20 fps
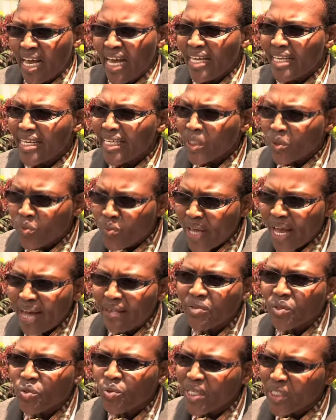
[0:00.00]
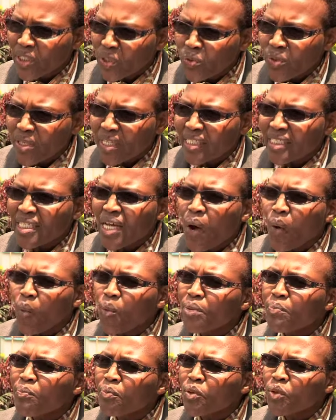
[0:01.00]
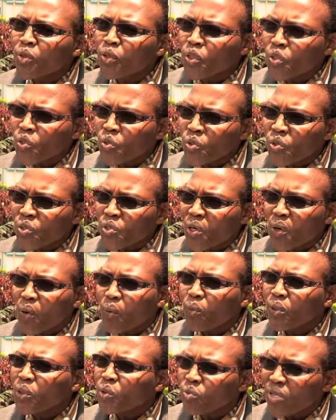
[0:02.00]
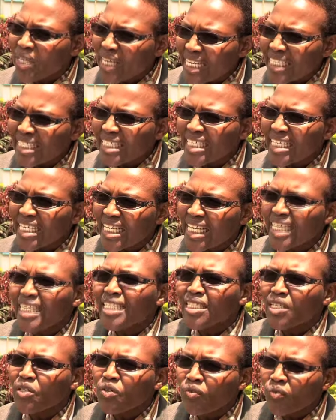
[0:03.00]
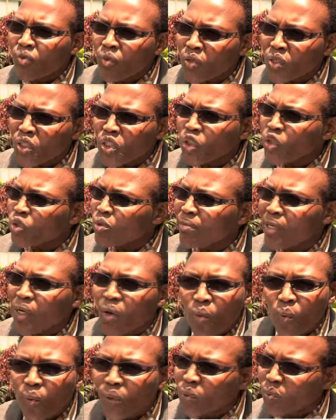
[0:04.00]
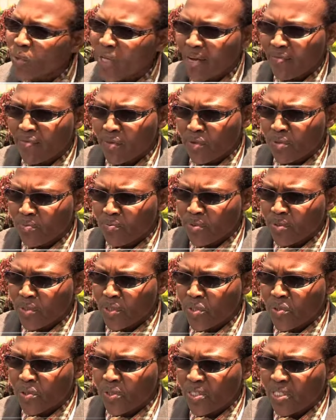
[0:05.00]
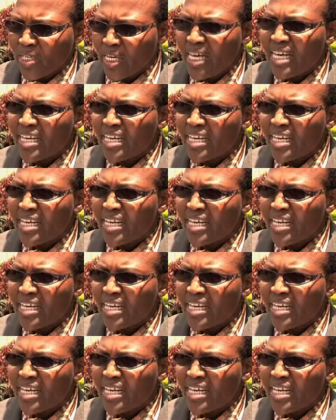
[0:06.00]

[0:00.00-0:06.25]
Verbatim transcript: Yet we have to ensure that we produce what we eat instead of consuming what we have not produced.